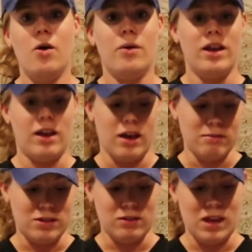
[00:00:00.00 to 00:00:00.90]
when it
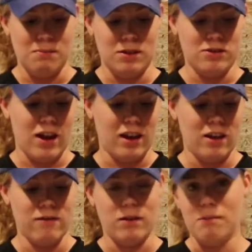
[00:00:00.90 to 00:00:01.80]
comes to keeping track
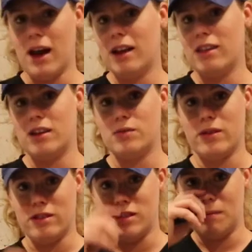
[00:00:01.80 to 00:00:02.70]
of your mileage
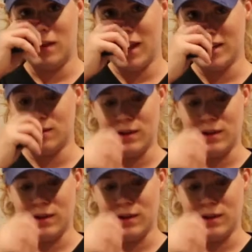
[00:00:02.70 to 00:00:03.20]
with the GPS,